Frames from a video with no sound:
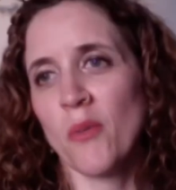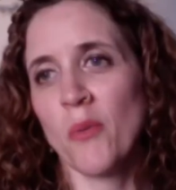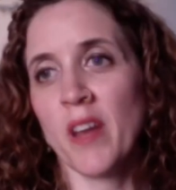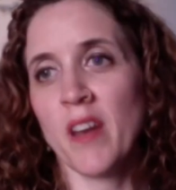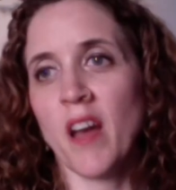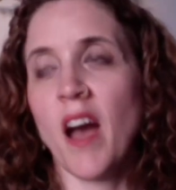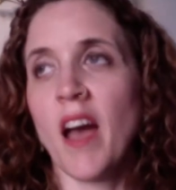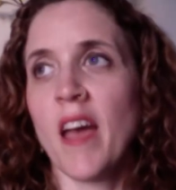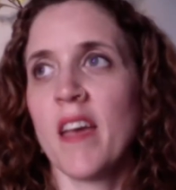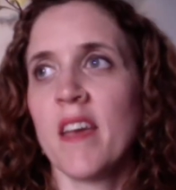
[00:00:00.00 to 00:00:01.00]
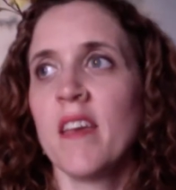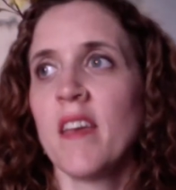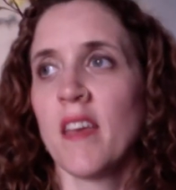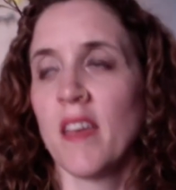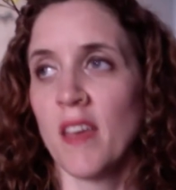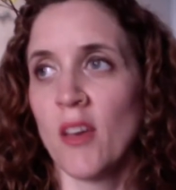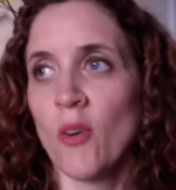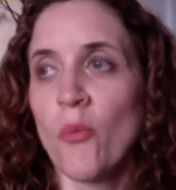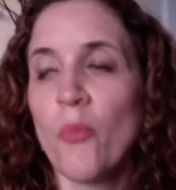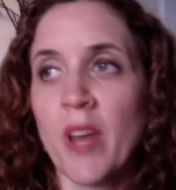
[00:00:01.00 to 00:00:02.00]
when I
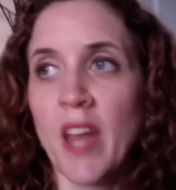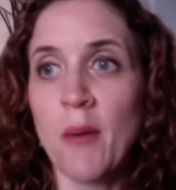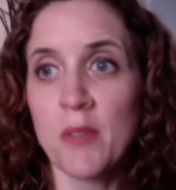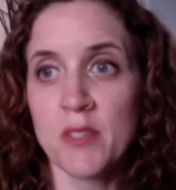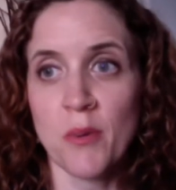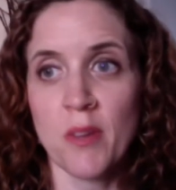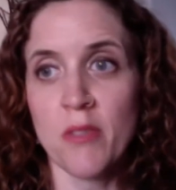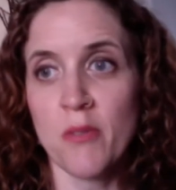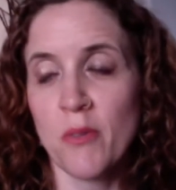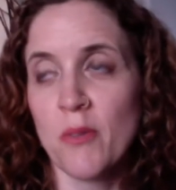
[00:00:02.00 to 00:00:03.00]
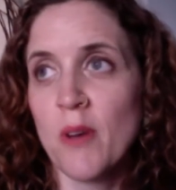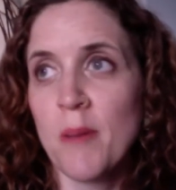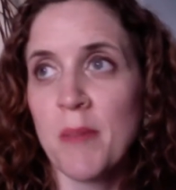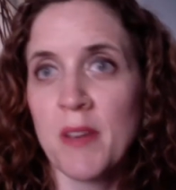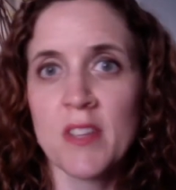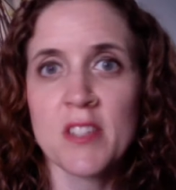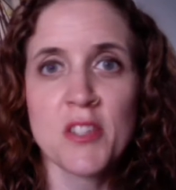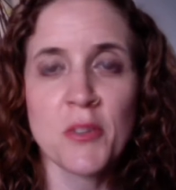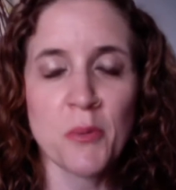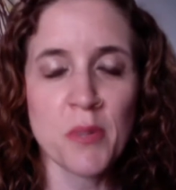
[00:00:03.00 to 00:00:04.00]
was going through a bit of it
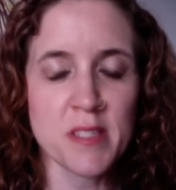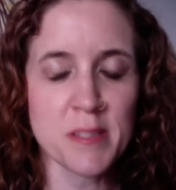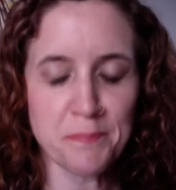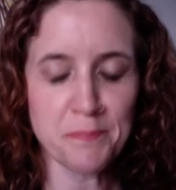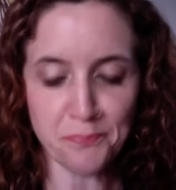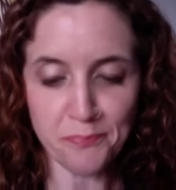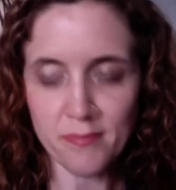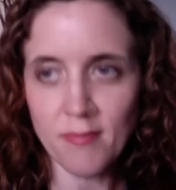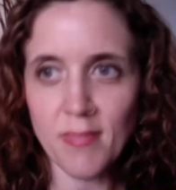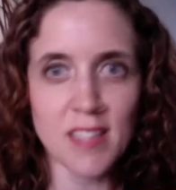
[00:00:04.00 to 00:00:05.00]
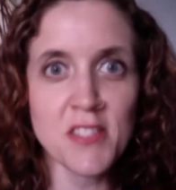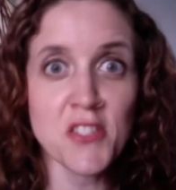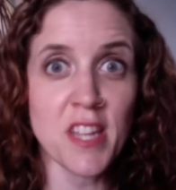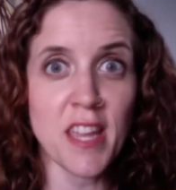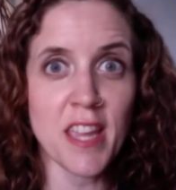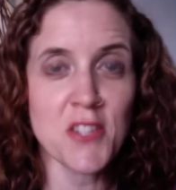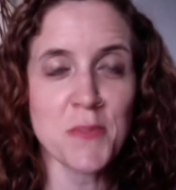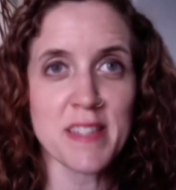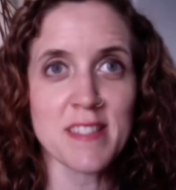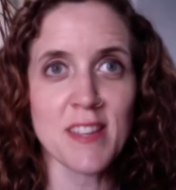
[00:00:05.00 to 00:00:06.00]
too. This is going to age
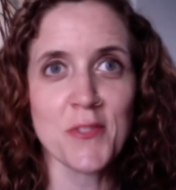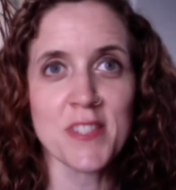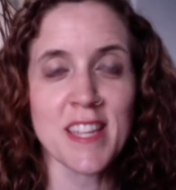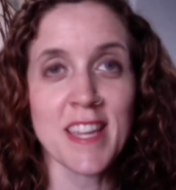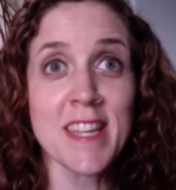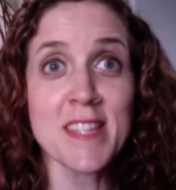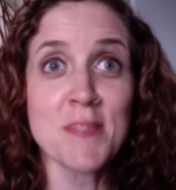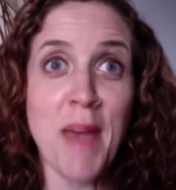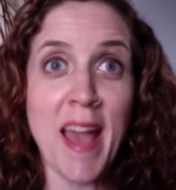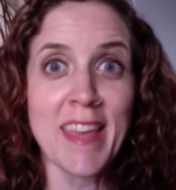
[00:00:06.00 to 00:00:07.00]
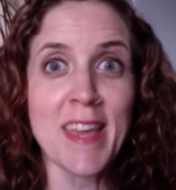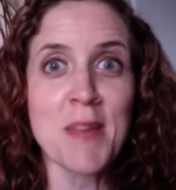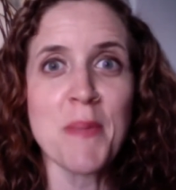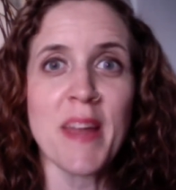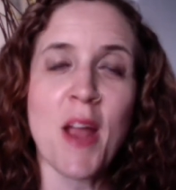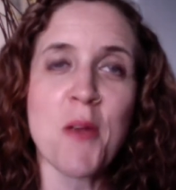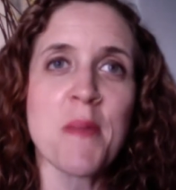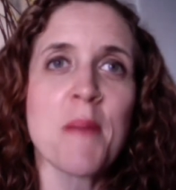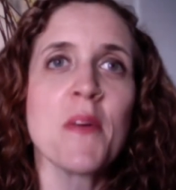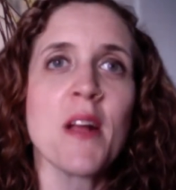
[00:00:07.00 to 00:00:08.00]
myself because it is back in, but I
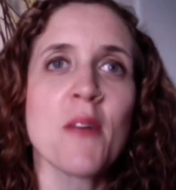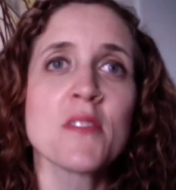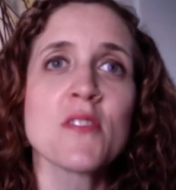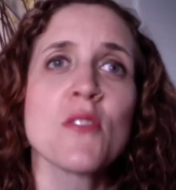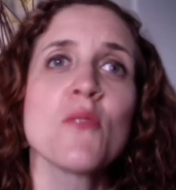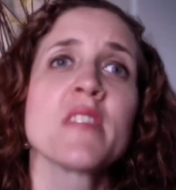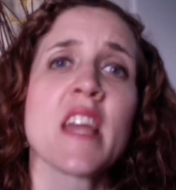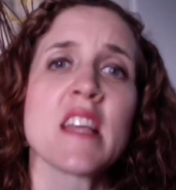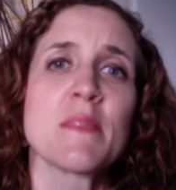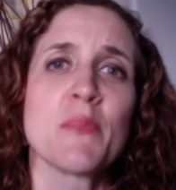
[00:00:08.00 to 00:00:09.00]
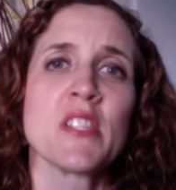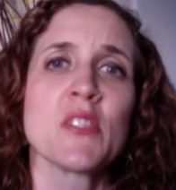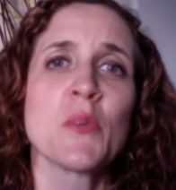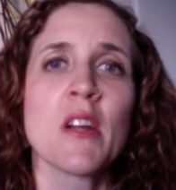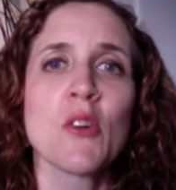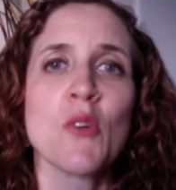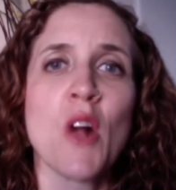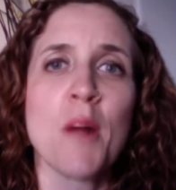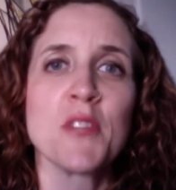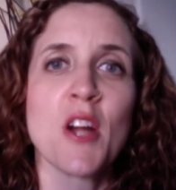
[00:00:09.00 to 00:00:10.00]
remember I was so desperate to wear a
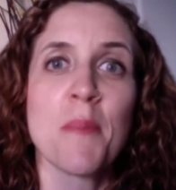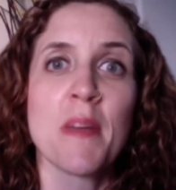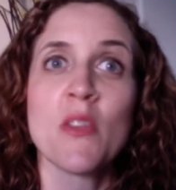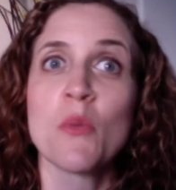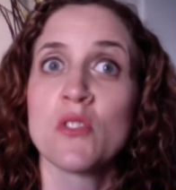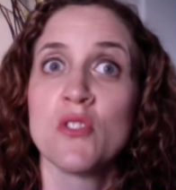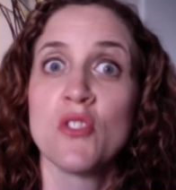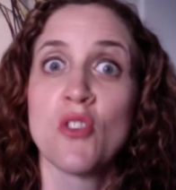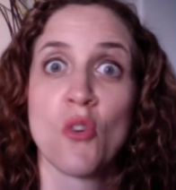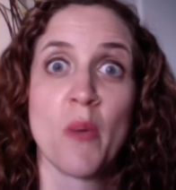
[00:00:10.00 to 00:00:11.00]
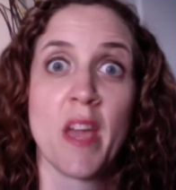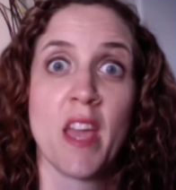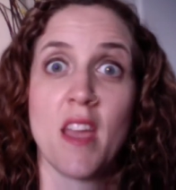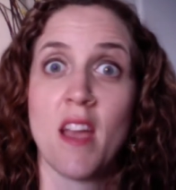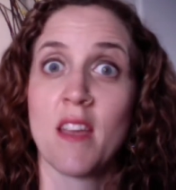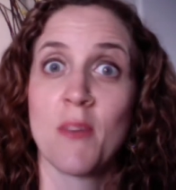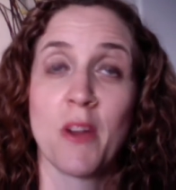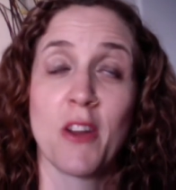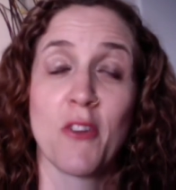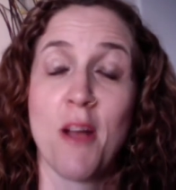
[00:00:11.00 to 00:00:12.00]
crop top, and there was no way I could
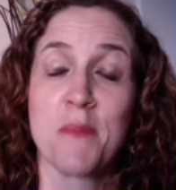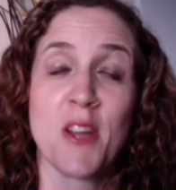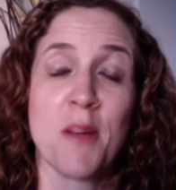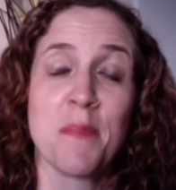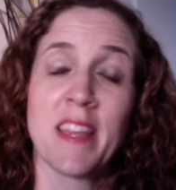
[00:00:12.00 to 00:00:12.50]
wear a crop top. Like